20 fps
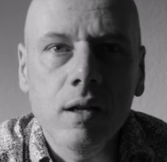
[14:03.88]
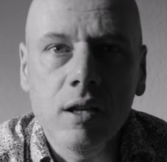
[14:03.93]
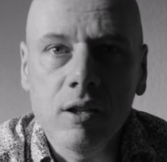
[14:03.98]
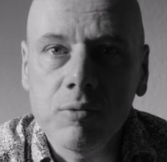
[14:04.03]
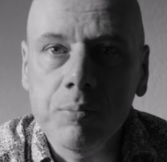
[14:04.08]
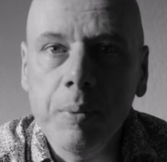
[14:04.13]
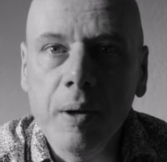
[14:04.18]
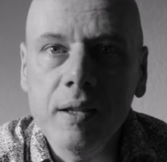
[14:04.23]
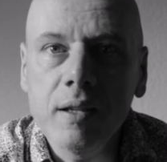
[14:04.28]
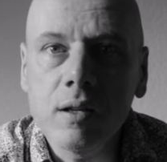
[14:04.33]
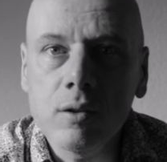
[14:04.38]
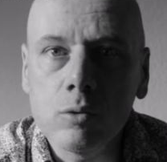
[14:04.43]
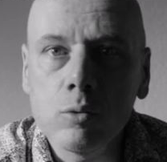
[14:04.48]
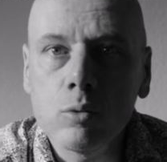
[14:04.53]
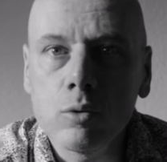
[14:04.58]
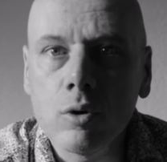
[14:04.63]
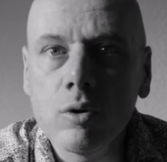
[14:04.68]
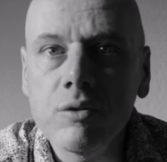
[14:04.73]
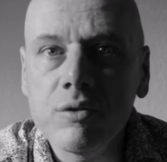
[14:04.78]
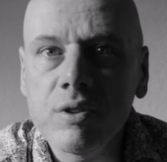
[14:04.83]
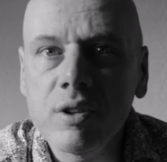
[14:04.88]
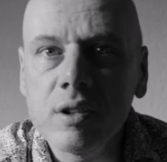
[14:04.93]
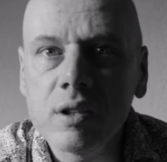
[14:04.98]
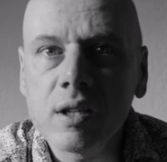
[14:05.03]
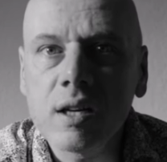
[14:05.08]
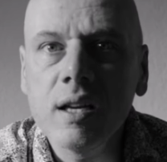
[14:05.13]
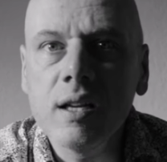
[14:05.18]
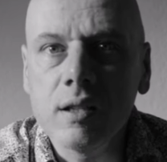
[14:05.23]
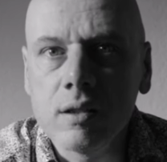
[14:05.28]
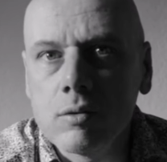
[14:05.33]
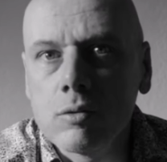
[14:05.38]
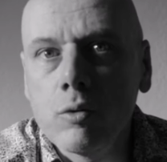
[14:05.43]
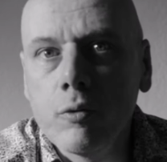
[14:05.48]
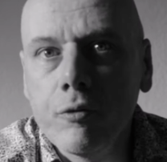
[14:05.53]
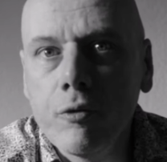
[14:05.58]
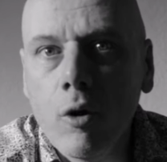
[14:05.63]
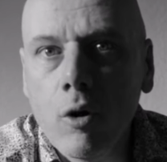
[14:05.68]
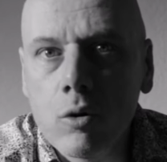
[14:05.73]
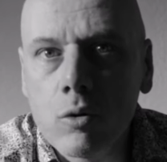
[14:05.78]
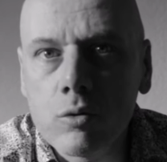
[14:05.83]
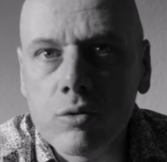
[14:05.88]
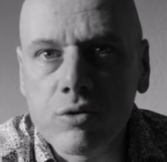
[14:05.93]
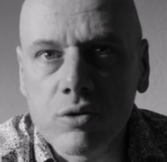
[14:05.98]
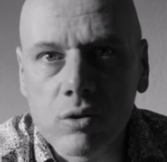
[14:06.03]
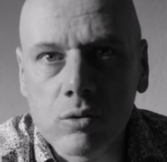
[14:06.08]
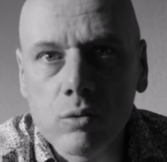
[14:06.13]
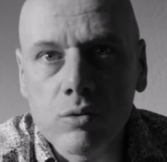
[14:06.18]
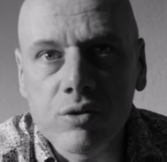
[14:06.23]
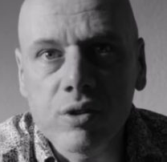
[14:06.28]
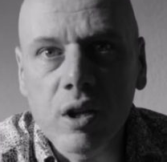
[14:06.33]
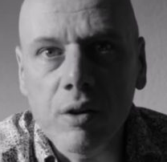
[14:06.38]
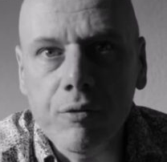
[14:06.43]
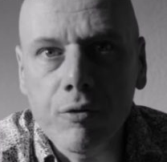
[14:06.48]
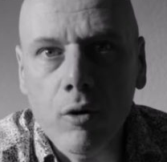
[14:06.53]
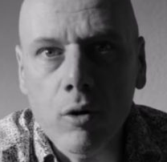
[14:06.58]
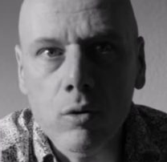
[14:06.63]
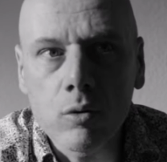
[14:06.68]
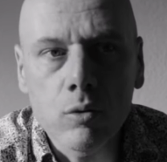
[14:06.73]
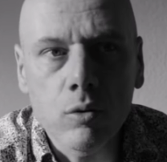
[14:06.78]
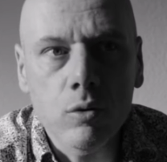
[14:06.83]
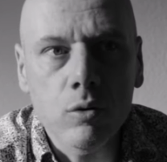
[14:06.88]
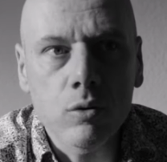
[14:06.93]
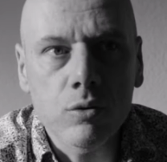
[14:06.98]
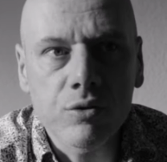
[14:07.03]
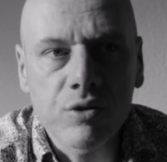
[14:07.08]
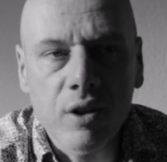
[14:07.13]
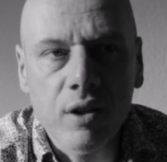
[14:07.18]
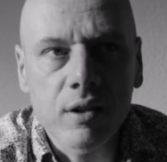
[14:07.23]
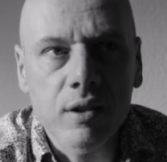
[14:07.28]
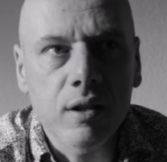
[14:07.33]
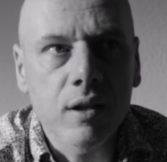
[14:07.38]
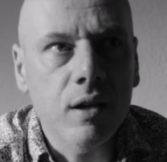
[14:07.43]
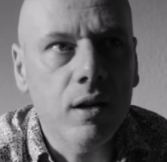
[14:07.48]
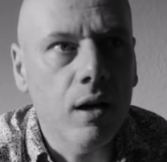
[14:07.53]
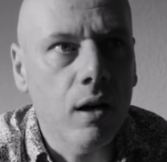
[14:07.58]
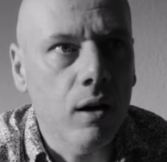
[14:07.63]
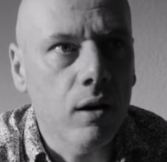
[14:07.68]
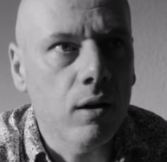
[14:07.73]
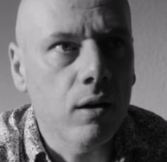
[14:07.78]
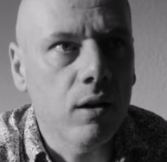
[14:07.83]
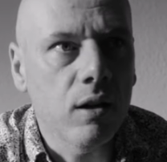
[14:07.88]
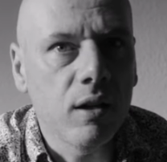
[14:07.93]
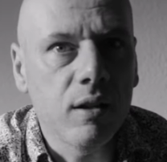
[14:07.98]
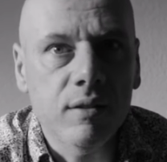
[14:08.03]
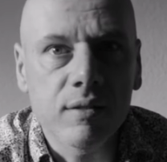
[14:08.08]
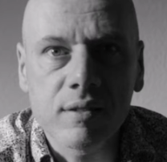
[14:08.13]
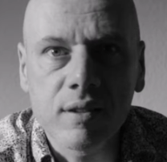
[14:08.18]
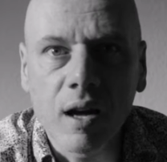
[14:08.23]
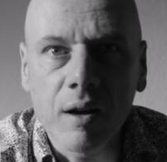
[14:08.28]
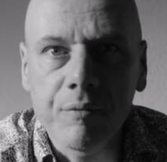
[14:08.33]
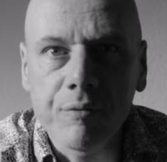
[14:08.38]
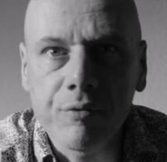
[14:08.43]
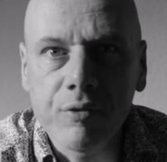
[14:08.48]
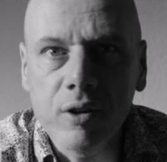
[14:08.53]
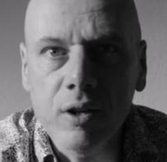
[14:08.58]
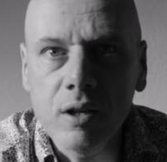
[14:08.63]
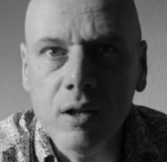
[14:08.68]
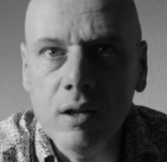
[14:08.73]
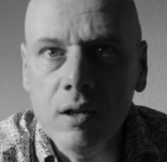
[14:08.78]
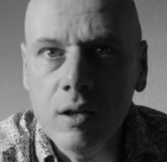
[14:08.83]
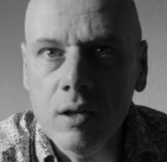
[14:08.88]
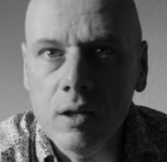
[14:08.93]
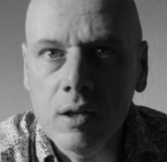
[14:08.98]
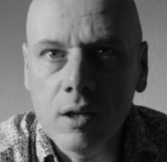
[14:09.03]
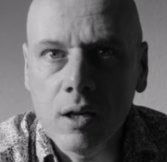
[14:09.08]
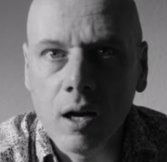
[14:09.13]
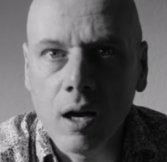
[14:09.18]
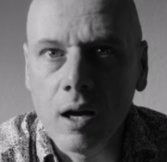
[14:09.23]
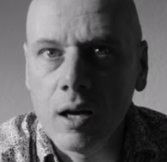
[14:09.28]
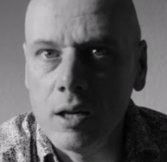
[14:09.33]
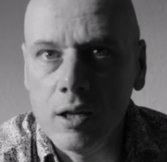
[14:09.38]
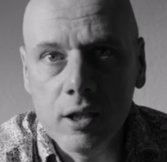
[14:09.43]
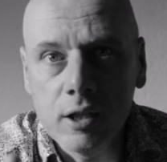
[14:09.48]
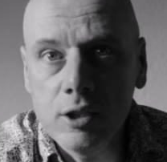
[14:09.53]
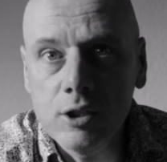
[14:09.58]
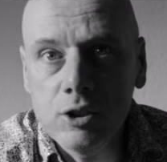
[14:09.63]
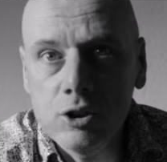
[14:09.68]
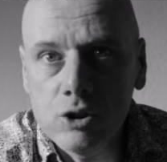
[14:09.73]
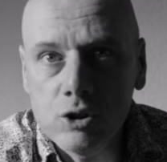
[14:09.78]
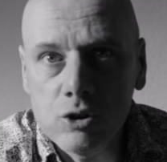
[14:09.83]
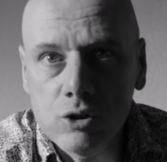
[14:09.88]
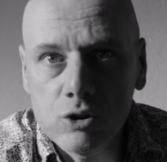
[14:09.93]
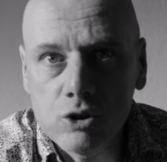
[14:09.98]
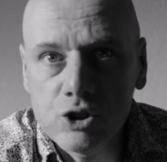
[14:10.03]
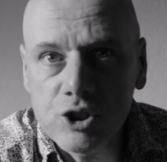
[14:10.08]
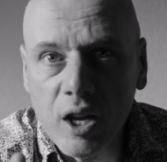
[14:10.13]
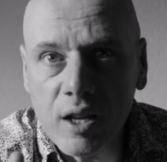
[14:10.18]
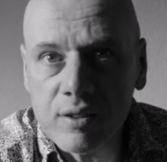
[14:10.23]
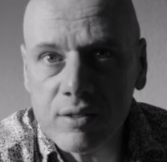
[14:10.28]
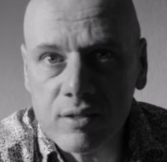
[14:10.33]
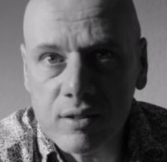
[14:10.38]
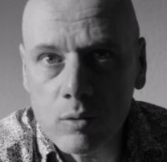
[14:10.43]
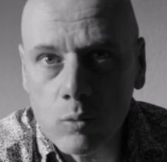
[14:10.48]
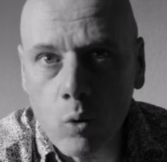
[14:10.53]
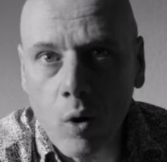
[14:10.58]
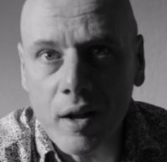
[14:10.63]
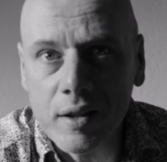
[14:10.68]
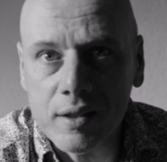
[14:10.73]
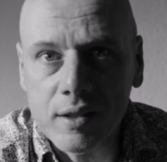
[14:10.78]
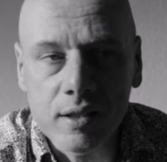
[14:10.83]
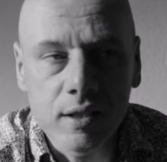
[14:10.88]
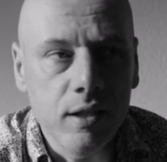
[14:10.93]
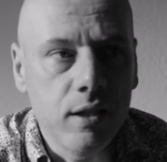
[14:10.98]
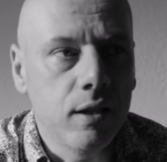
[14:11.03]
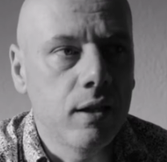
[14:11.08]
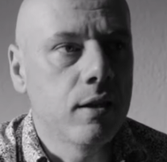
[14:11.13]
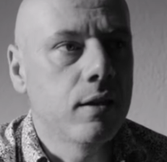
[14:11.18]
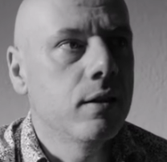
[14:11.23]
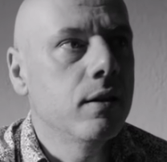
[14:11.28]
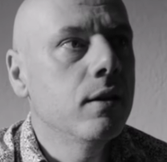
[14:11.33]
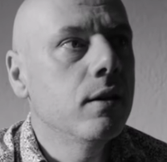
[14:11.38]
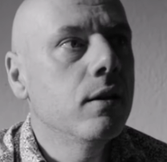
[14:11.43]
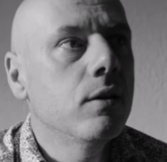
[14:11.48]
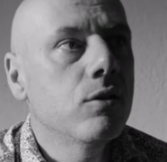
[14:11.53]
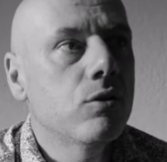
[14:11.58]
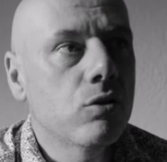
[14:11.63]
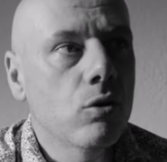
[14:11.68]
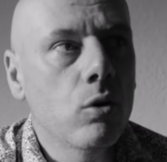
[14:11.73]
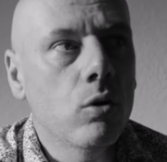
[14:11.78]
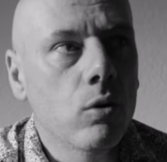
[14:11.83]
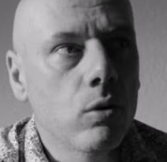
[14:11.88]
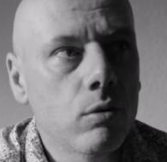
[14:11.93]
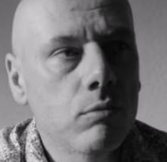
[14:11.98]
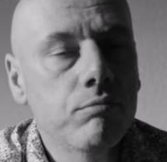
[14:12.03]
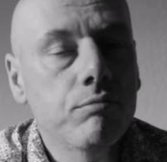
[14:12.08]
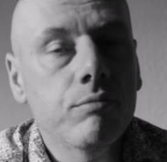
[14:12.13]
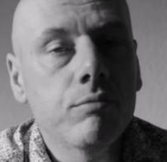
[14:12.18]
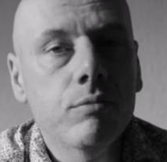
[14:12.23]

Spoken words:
it's better to concentrate, to focus, to stay focused in something, in just one thing. So